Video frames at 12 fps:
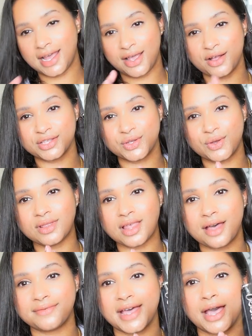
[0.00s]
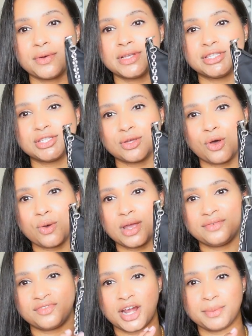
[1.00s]
I also love how it's so
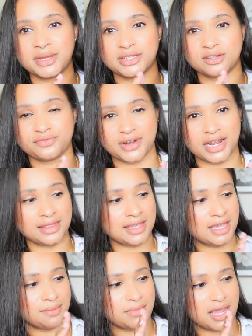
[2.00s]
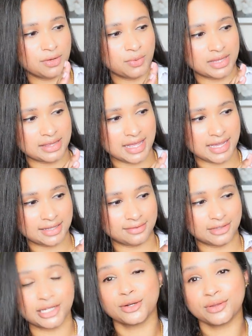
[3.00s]
environmental friendly and made with like
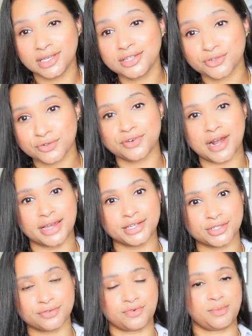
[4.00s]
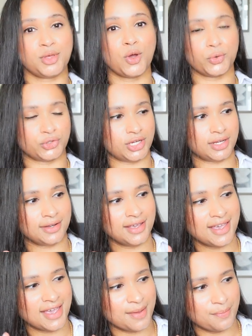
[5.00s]
literally trash from the ocean.
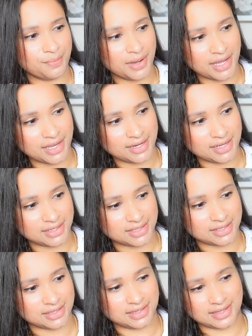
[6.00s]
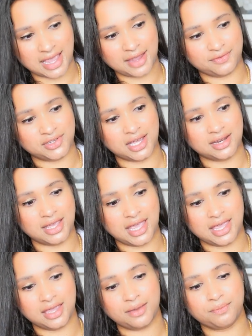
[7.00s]
But it's, they've done
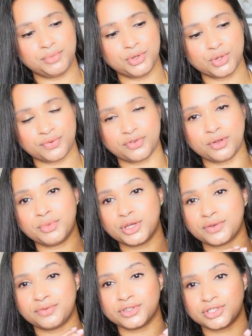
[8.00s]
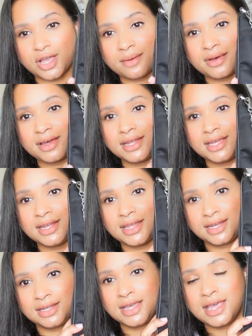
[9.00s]
a beautiful, beautiful job on it,
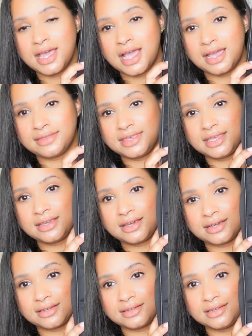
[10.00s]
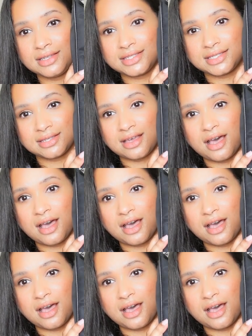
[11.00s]
and I think it's